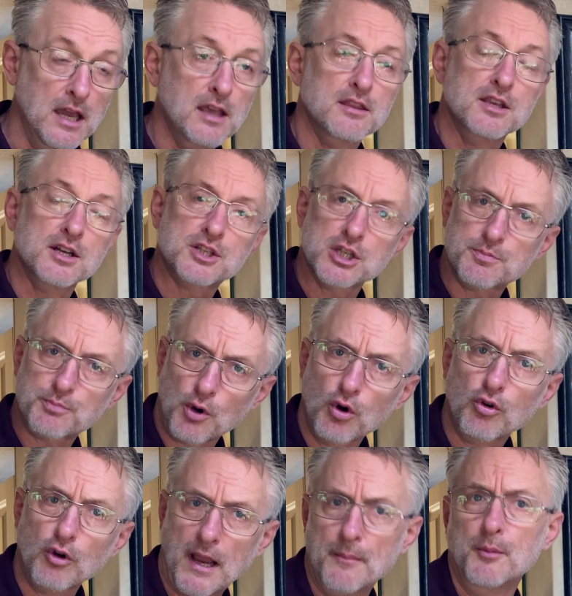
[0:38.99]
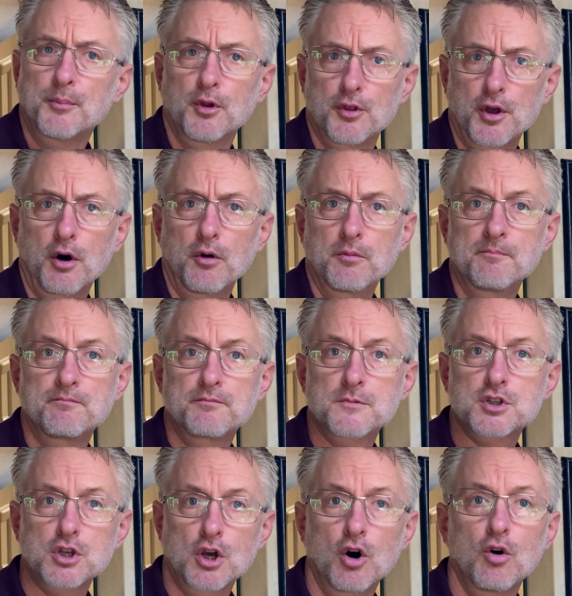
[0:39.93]
This is programmable though.
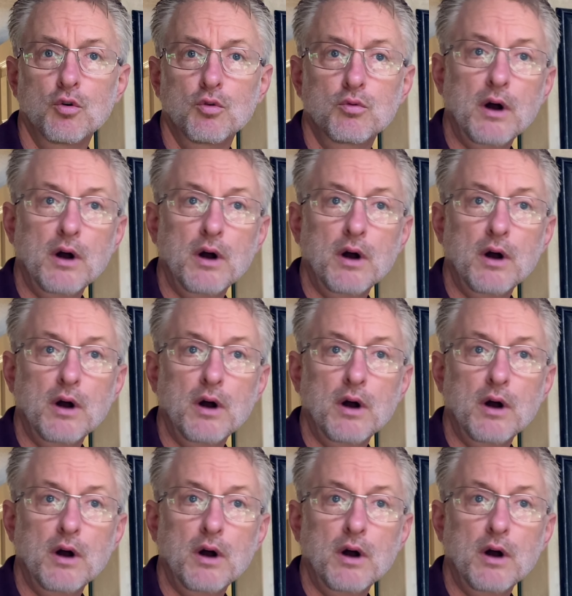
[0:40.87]
So